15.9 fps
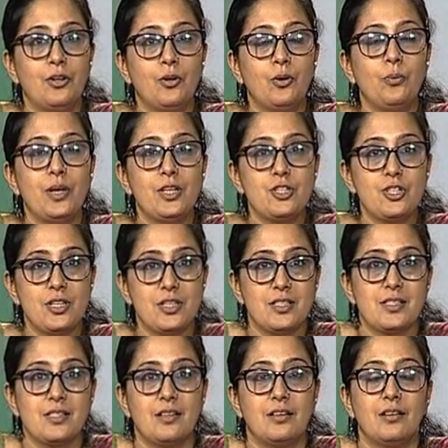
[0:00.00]
you know when
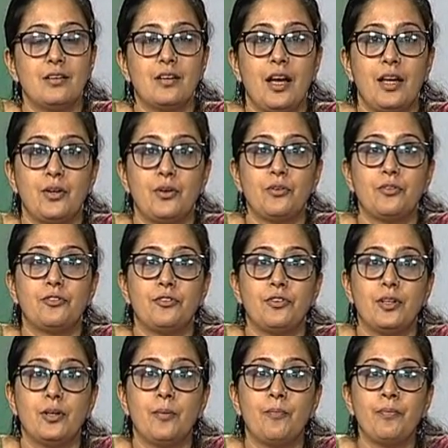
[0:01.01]
she's uh, kind of
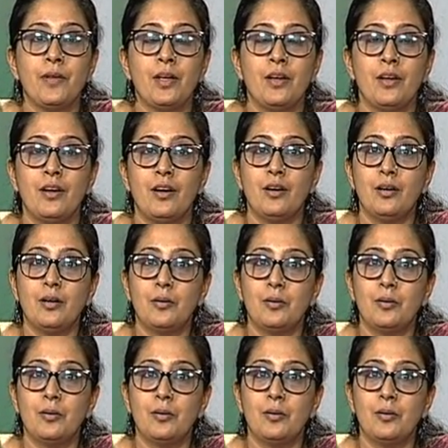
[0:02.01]
um, uh,